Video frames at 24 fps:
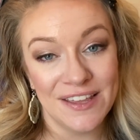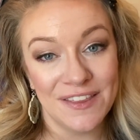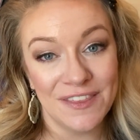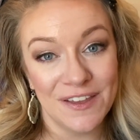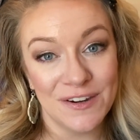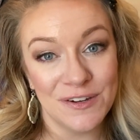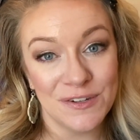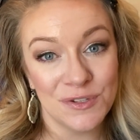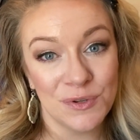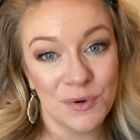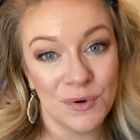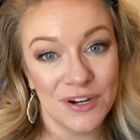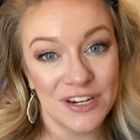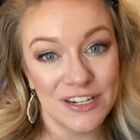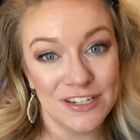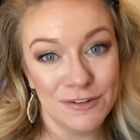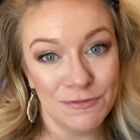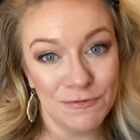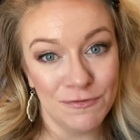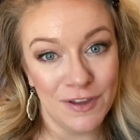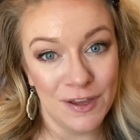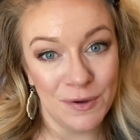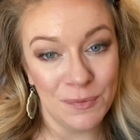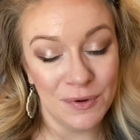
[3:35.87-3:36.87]
that is going to
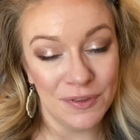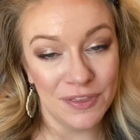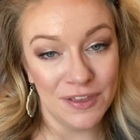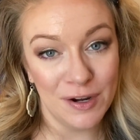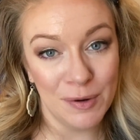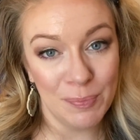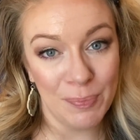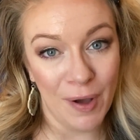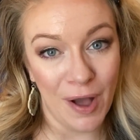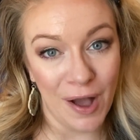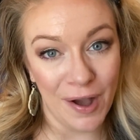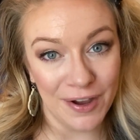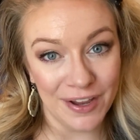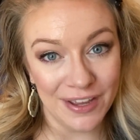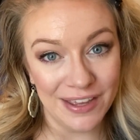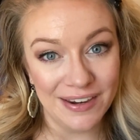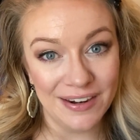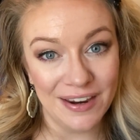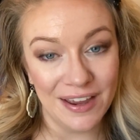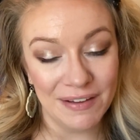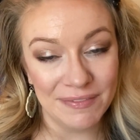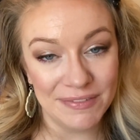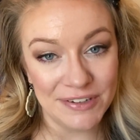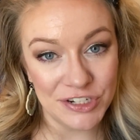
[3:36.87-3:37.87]
fit within a pocket
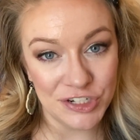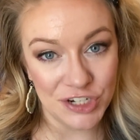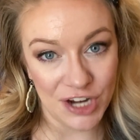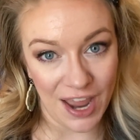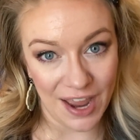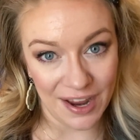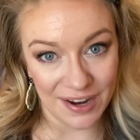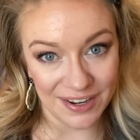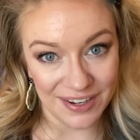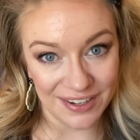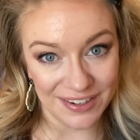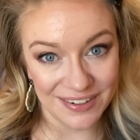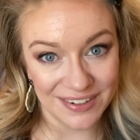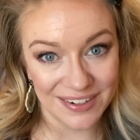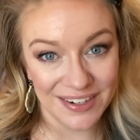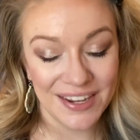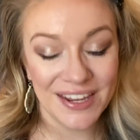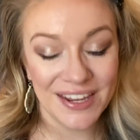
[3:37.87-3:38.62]
of a jacket.